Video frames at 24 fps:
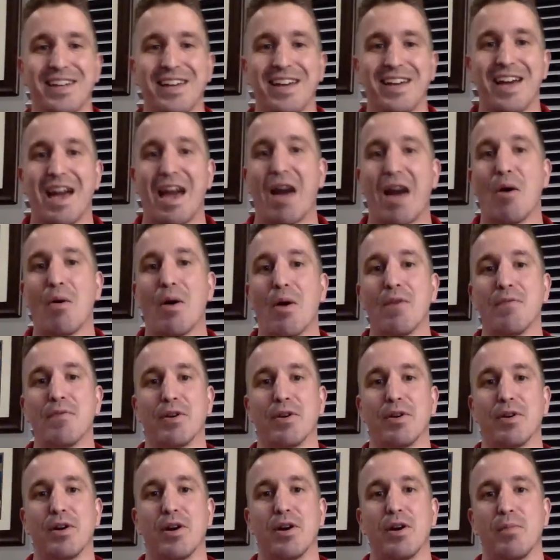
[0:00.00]

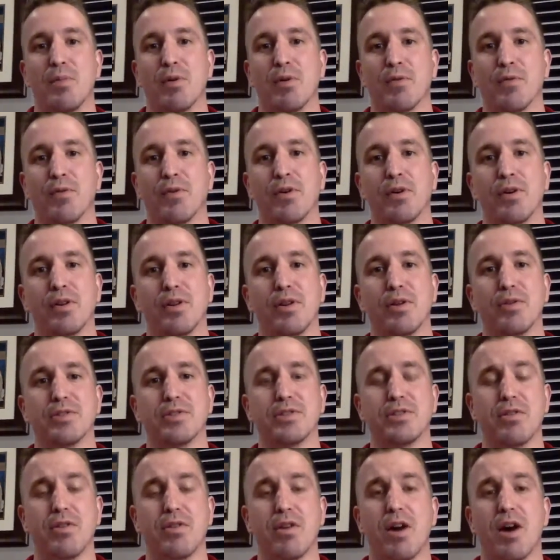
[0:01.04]
However, portfolio loans
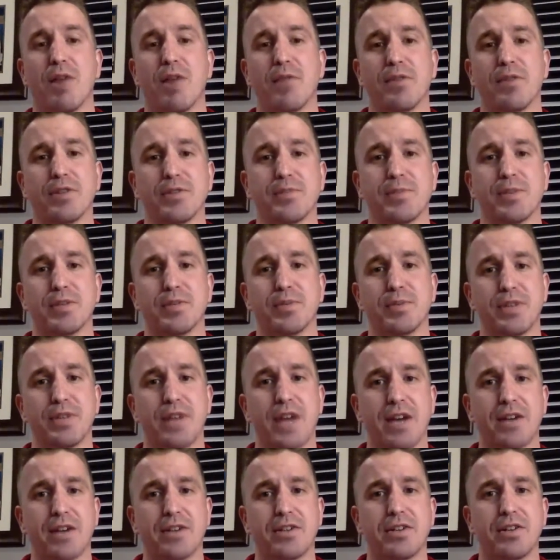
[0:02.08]
don't offer as much
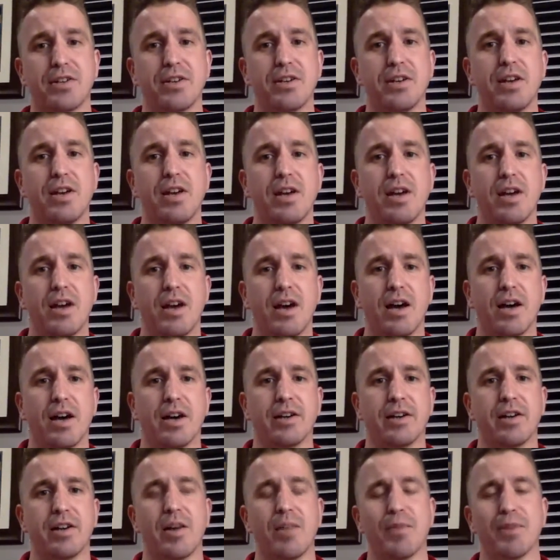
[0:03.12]
protection
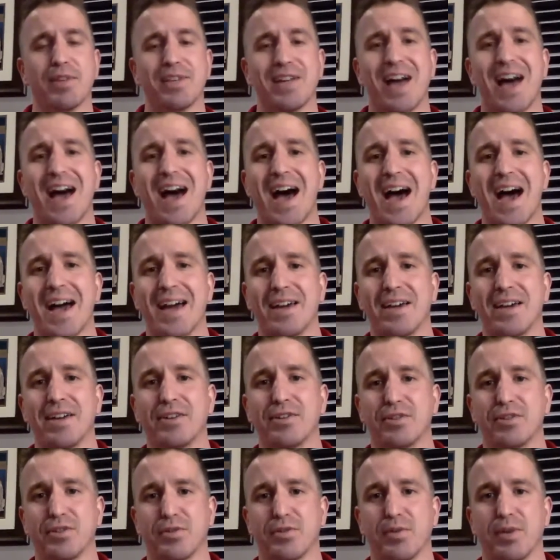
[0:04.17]
and come with high
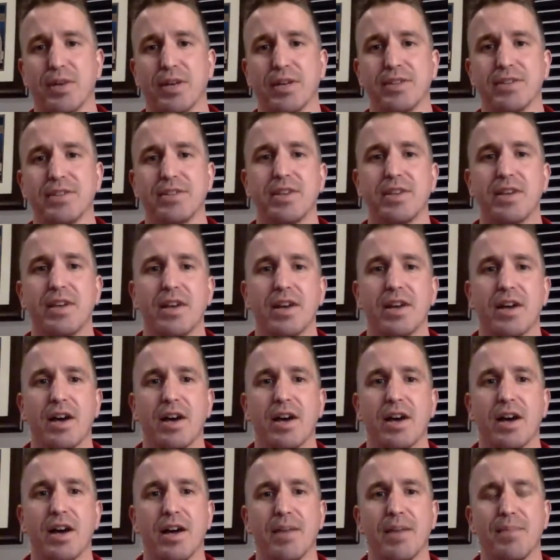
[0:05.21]
interest rates.
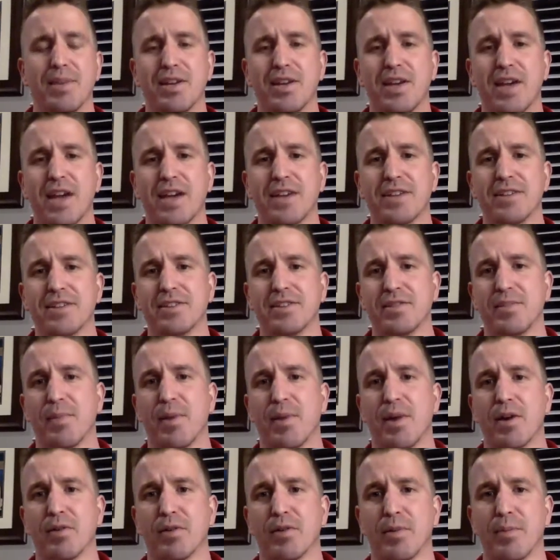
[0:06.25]
In many cases, a
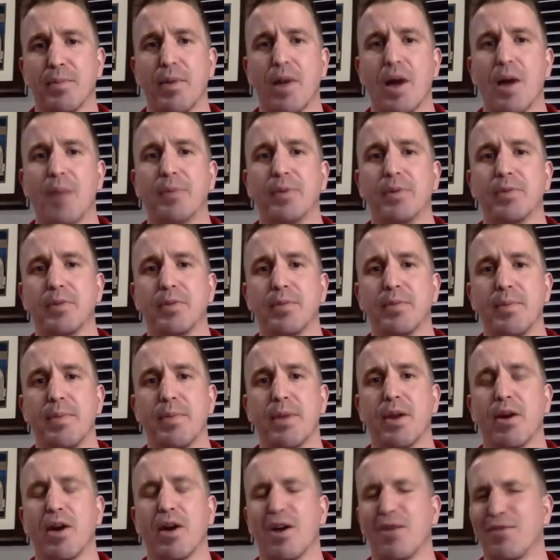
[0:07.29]
borrower probably would be
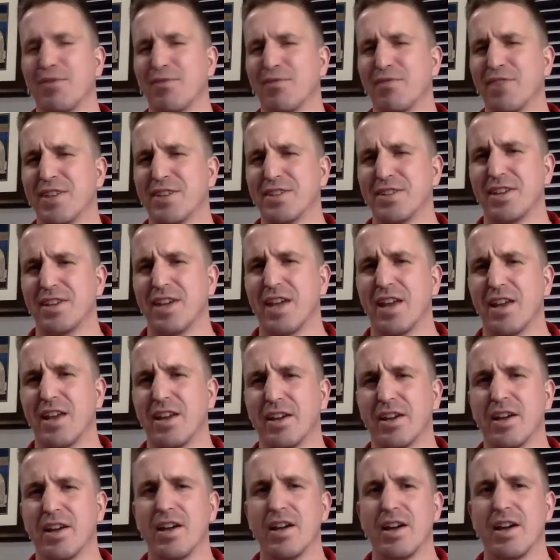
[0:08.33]
better off
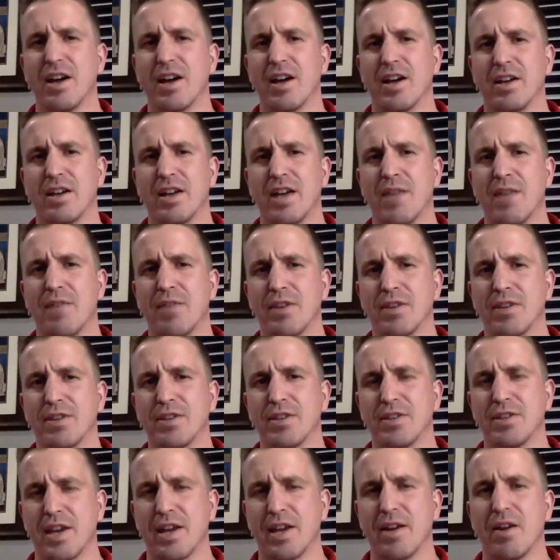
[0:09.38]
investigating an
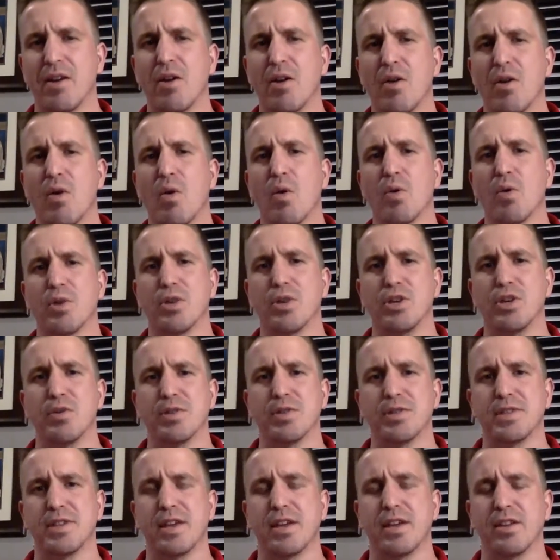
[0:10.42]
FHA or
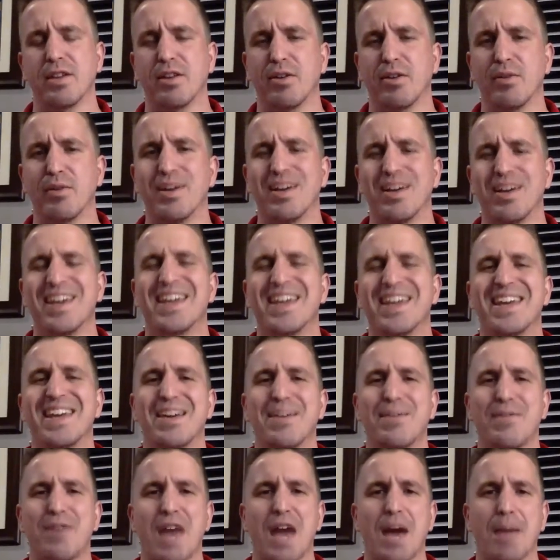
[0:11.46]
USDA loan
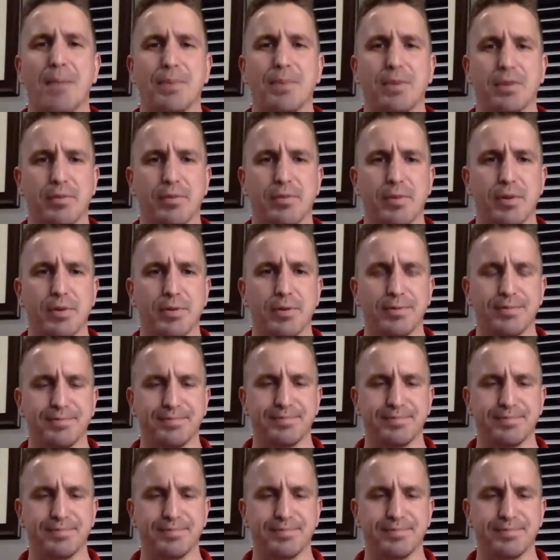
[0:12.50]
if applicable.